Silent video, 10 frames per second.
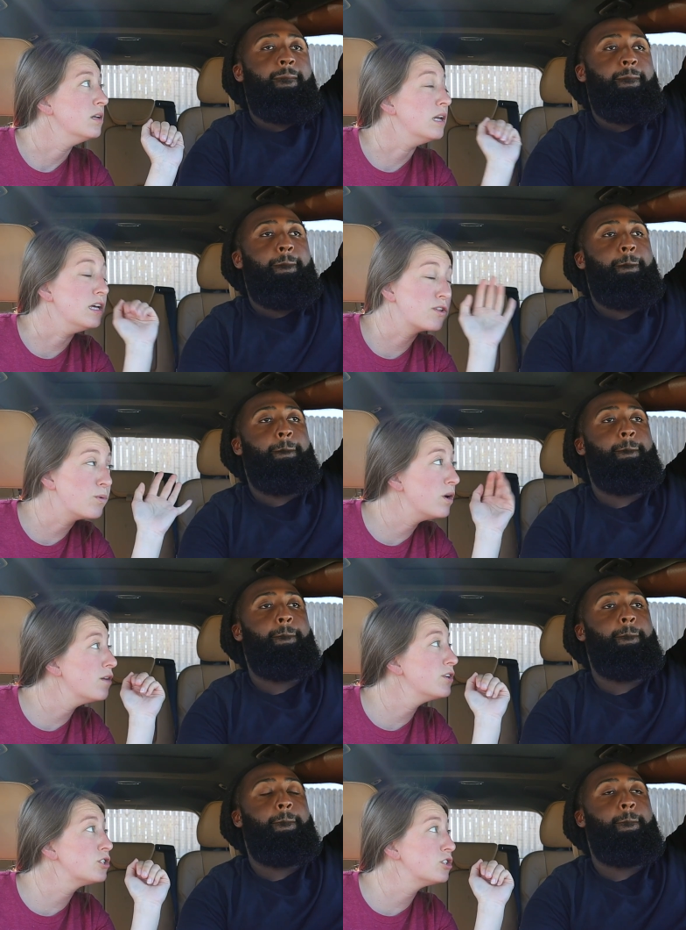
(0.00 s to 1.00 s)
Speaker 1: Neither one of
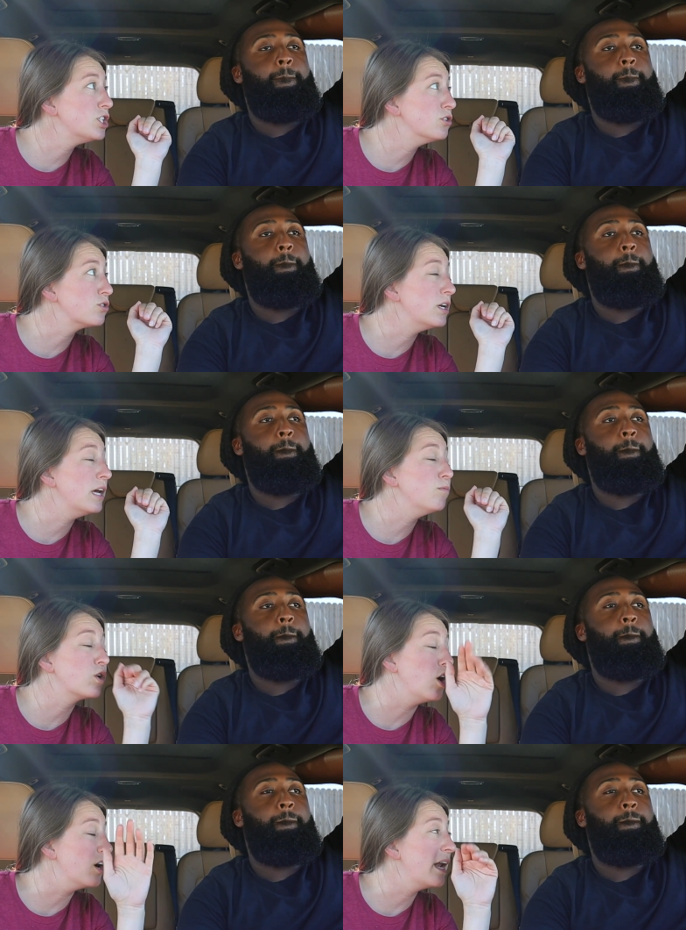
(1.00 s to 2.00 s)
us are children and we're
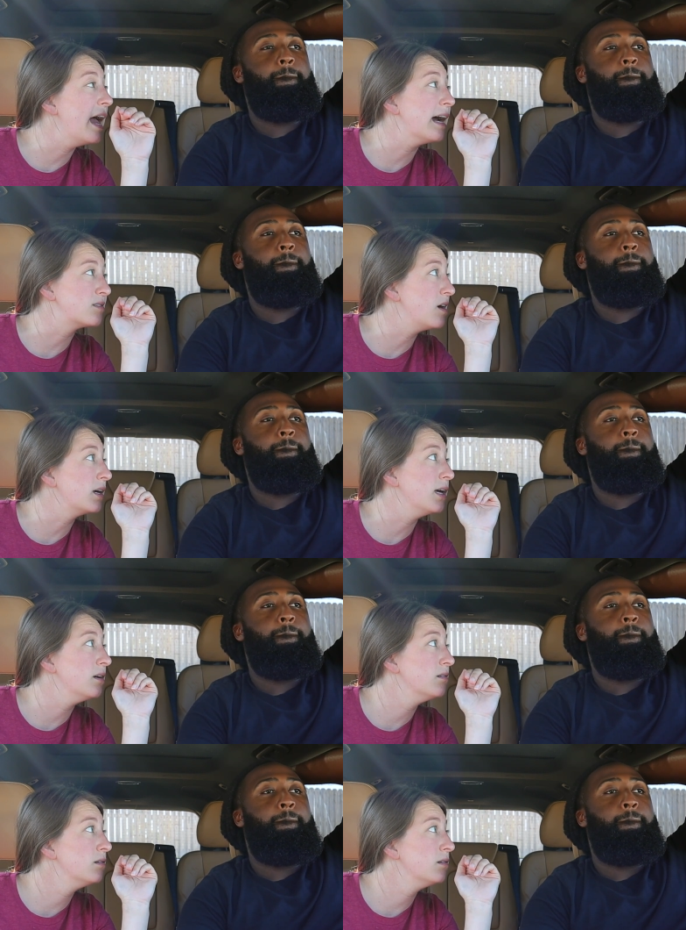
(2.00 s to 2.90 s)
not going to act like it.